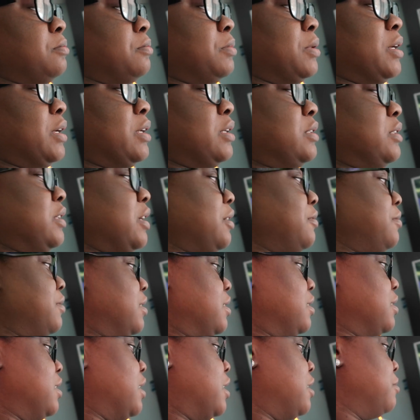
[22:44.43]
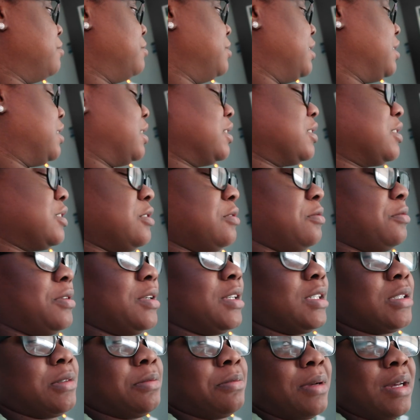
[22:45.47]
But David allowed me to get some
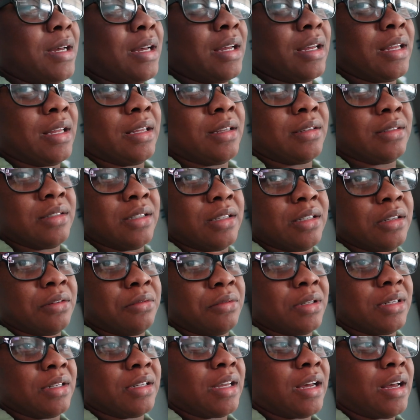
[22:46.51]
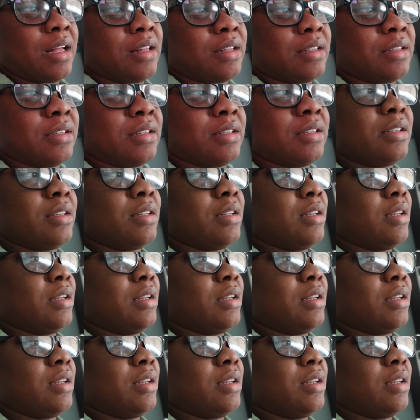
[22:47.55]
rest by dealing with Nala.